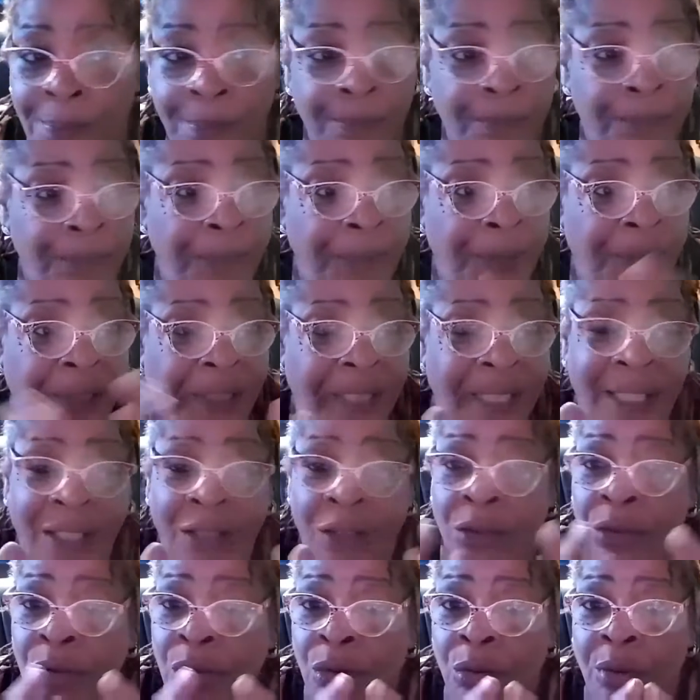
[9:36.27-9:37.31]
uh, rip
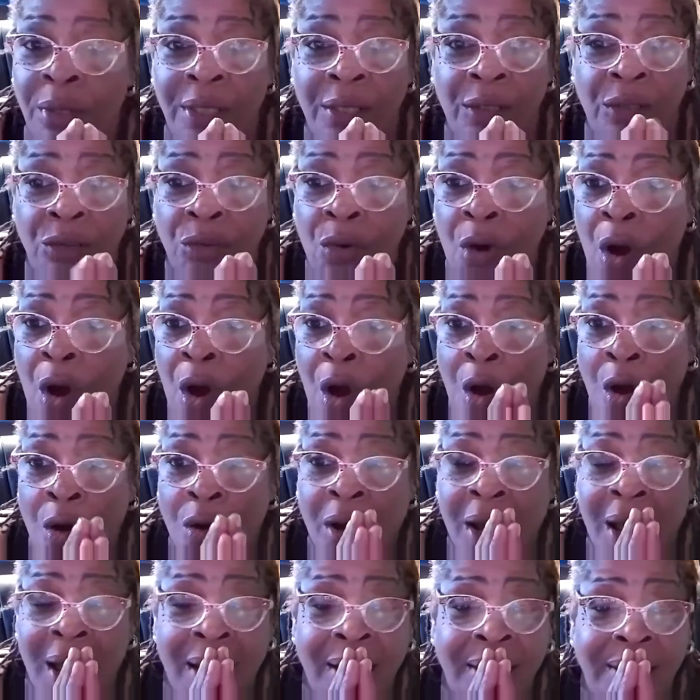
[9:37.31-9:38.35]
steal, and
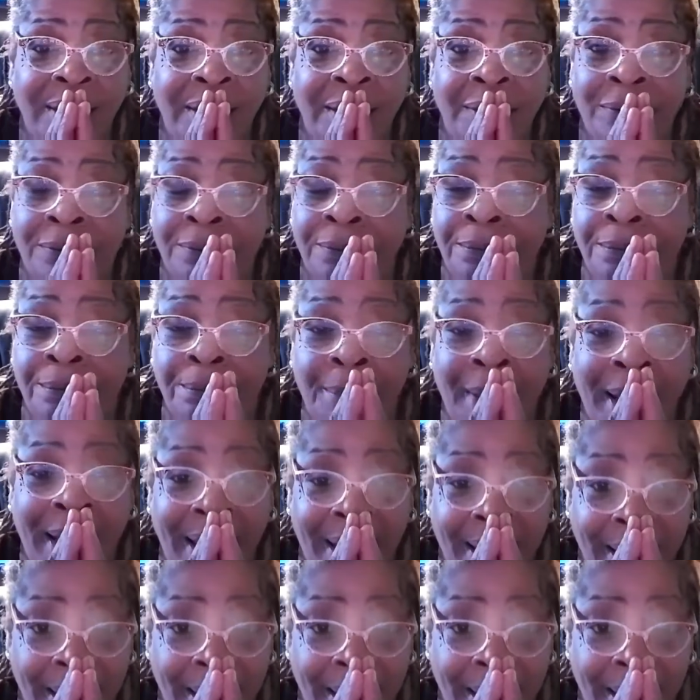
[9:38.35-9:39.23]
do all kinds